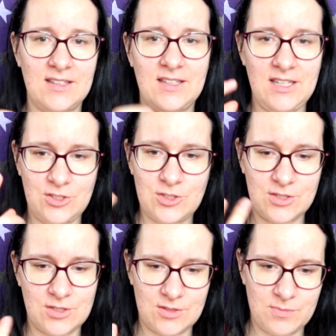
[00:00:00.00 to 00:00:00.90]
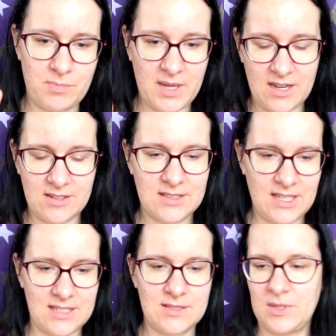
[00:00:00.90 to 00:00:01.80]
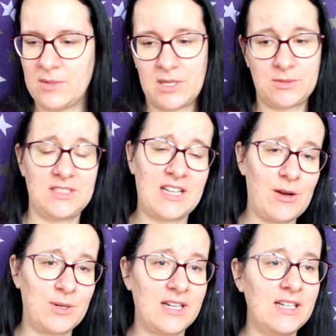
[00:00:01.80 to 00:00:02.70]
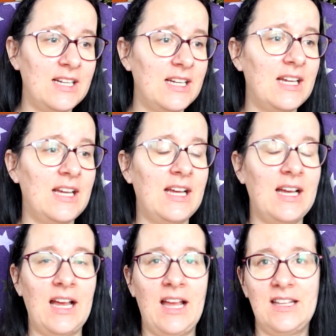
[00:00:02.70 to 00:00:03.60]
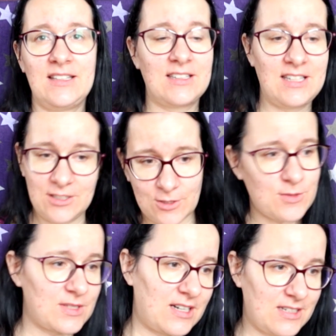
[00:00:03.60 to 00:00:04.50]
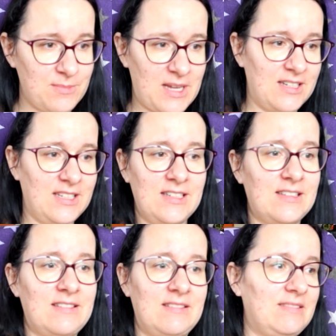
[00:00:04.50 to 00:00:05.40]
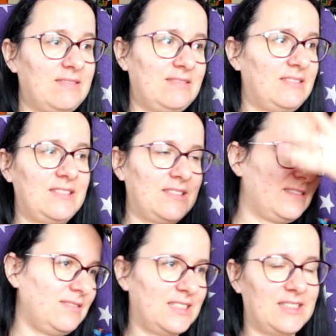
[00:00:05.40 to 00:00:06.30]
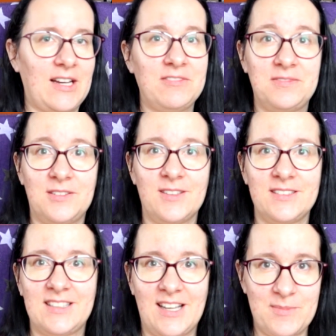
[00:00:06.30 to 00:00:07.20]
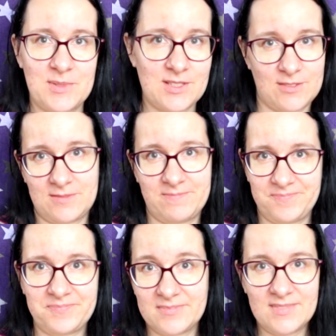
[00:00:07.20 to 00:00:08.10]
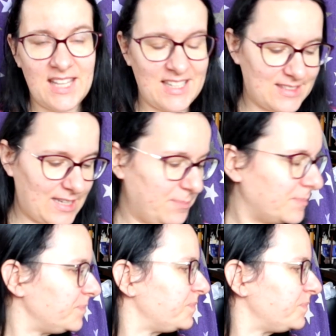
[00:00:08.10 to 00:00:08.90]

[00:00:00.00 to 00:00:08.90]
each pair takes me about an hour, and the kiddos are demanding stuff all the time, so it takes time.